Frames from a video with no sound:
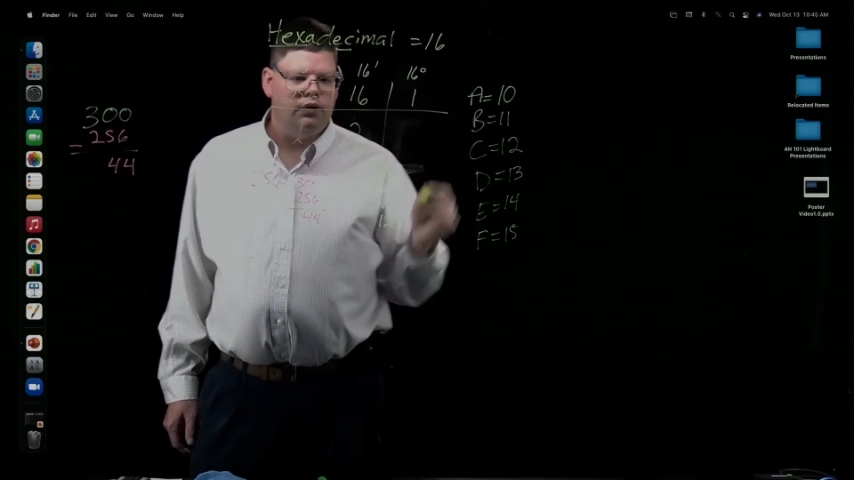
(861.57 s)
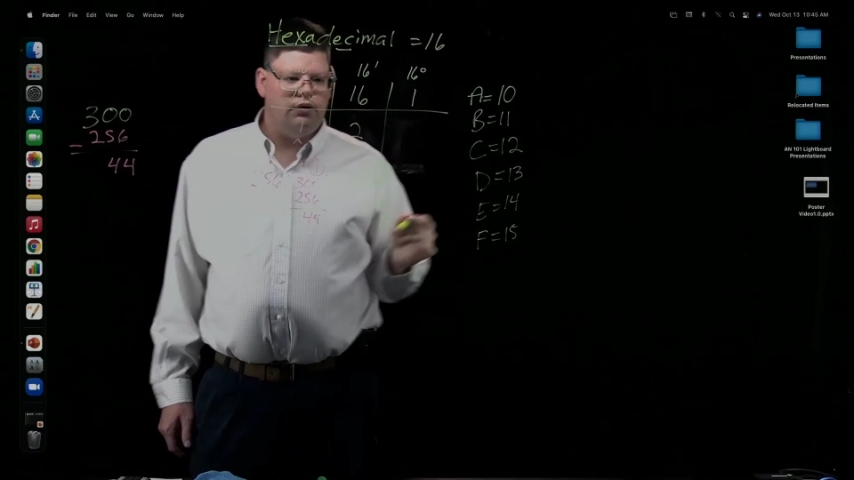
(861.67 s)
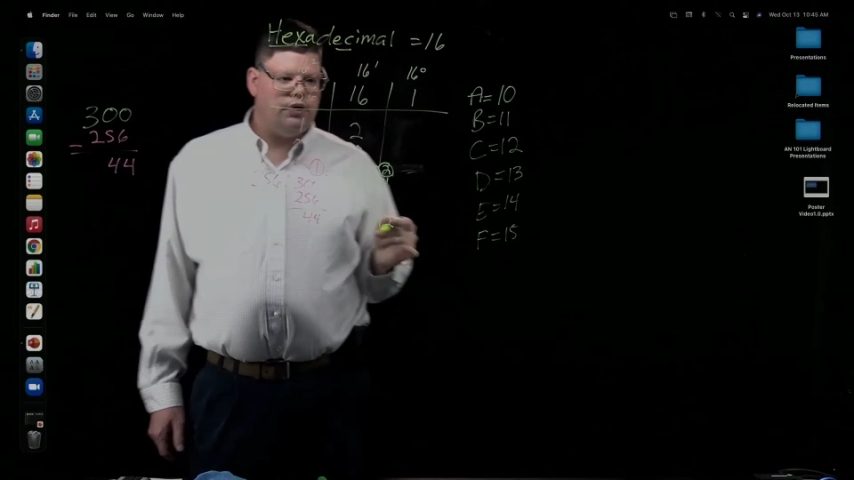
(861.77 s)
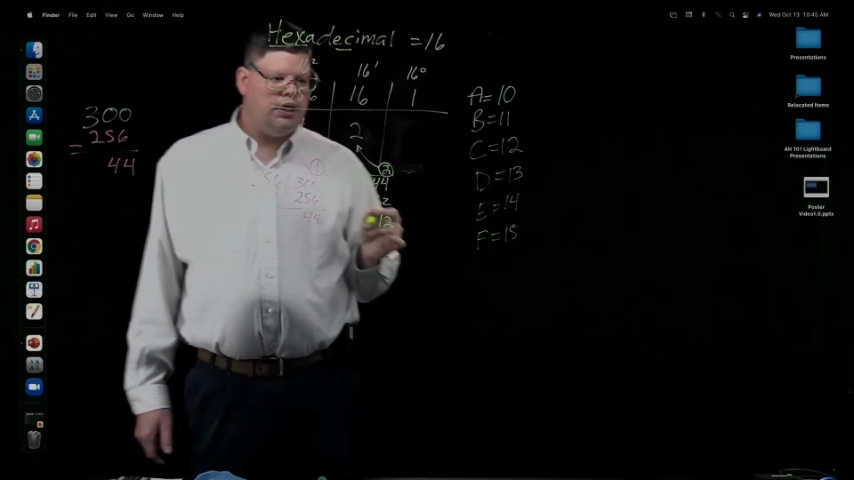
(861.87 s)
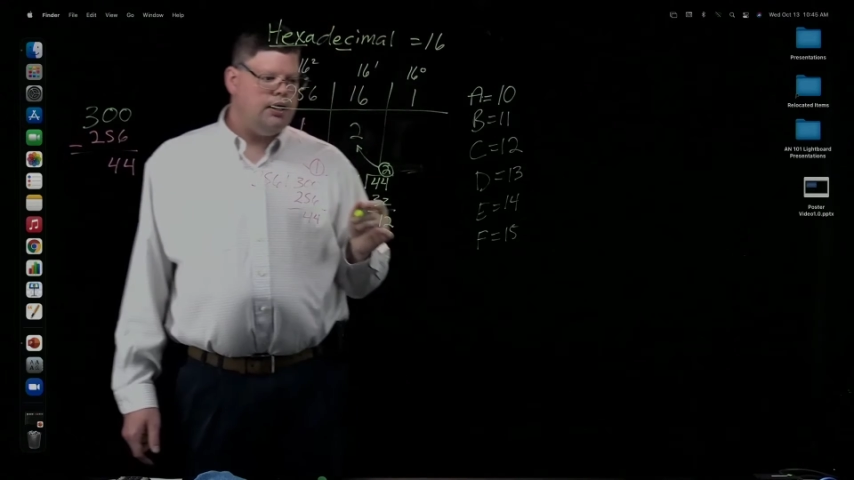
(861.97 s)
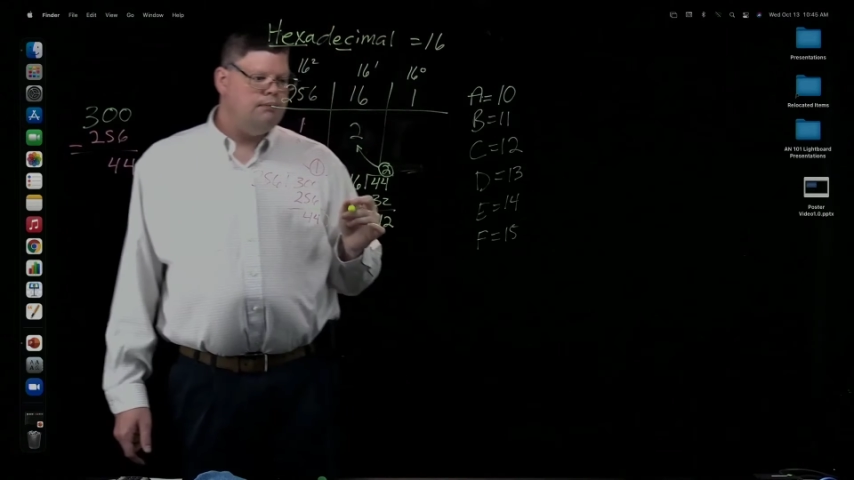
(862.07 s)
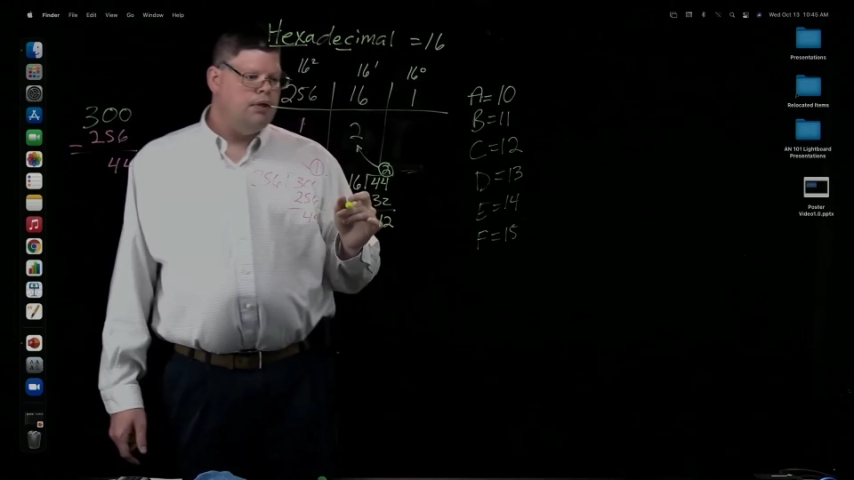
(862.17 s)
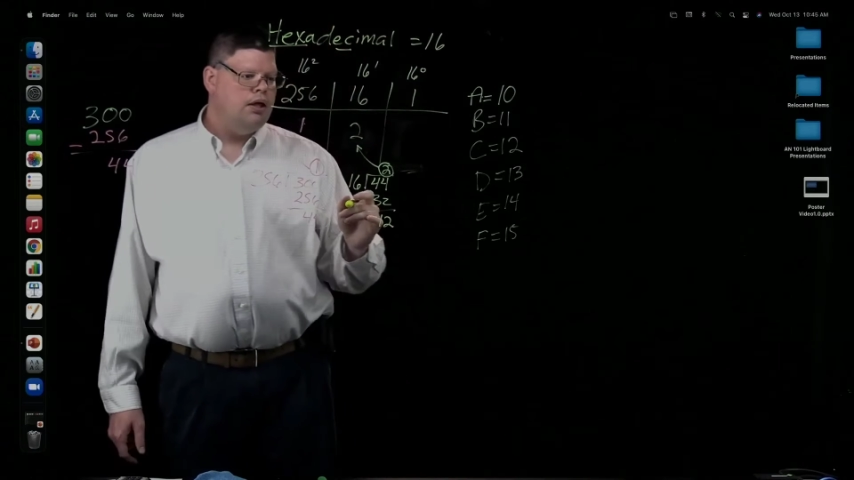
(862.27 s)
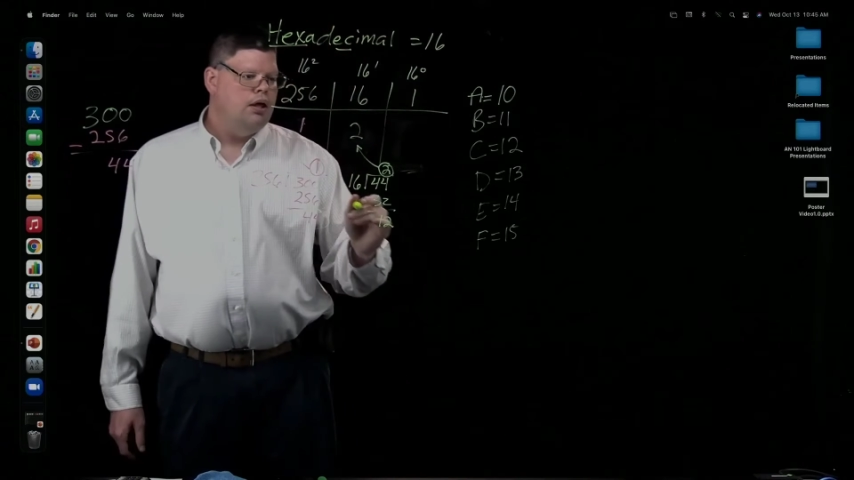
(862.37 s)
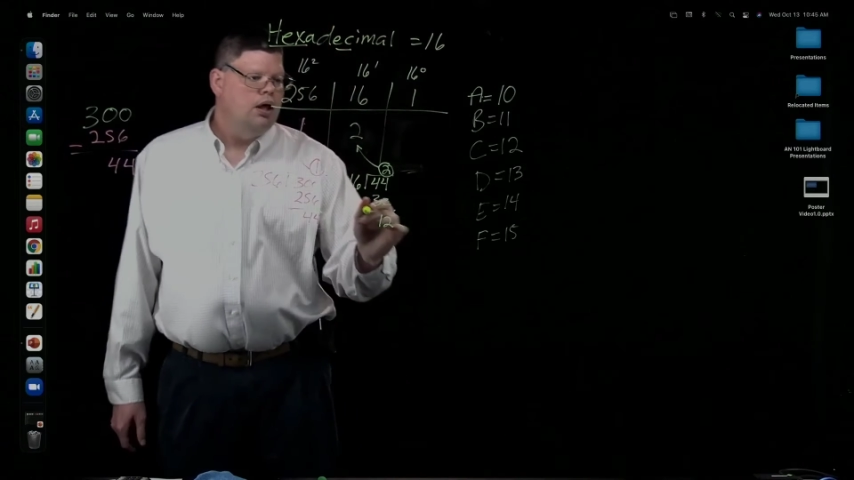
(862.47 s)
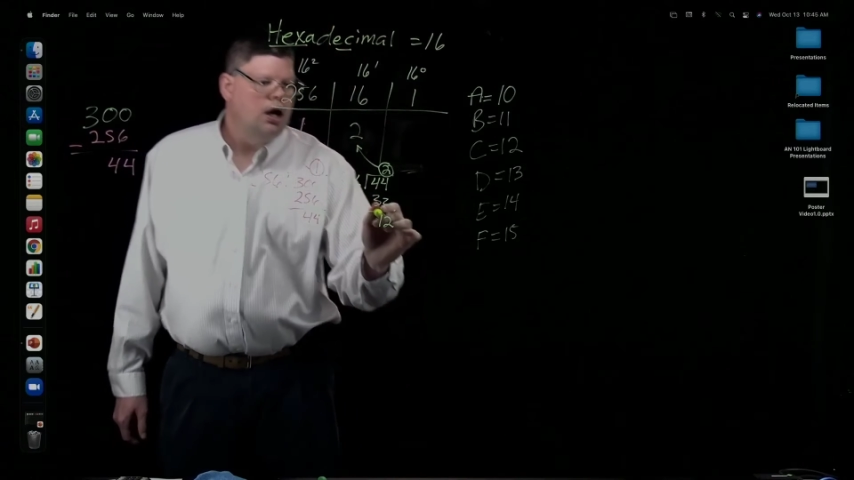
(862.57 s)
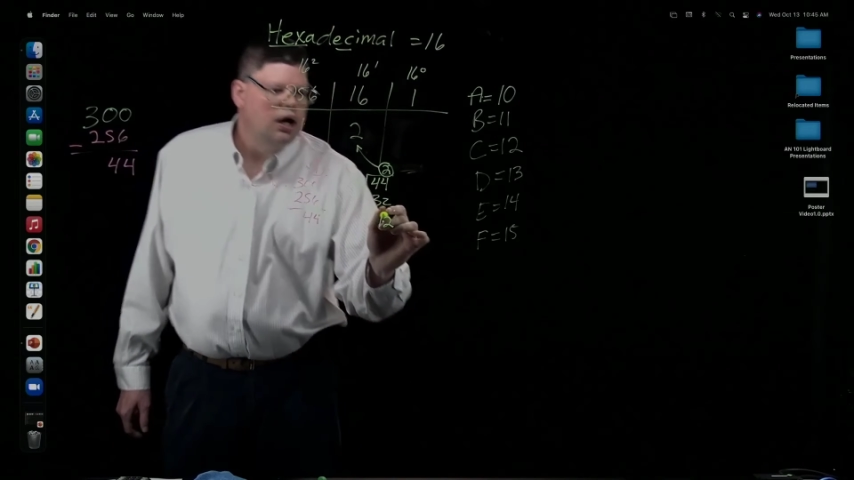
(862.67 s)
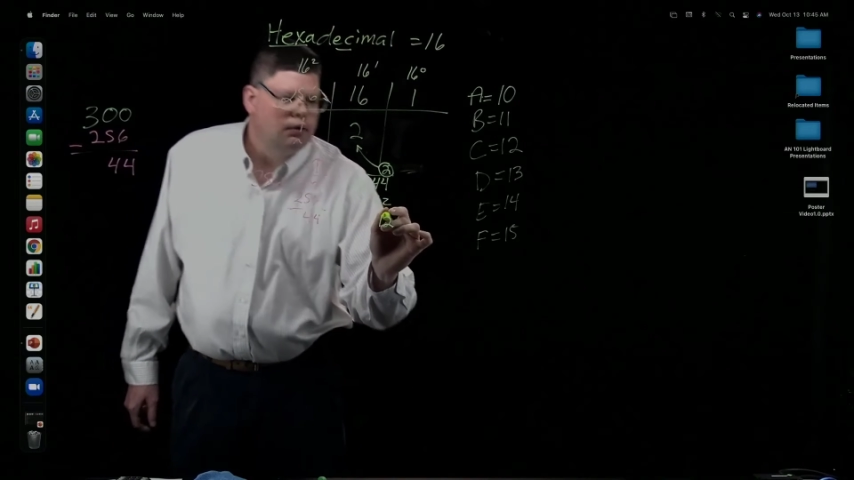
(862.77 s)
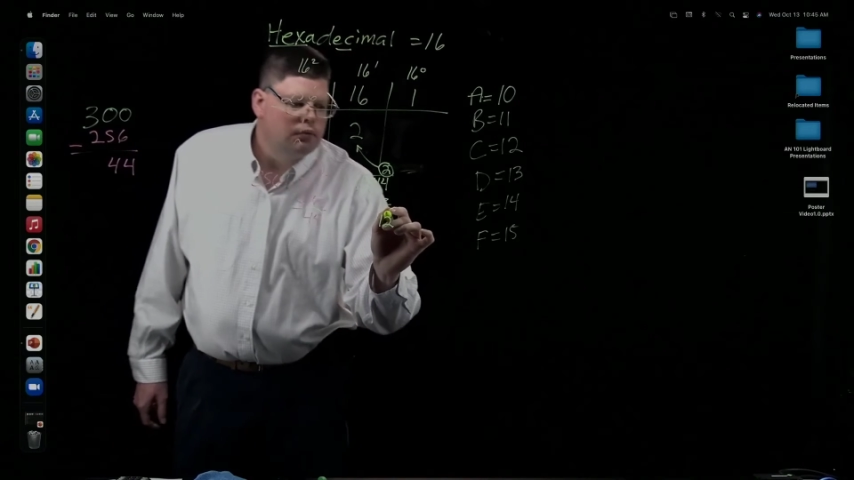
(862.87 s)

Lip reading: Okay? Our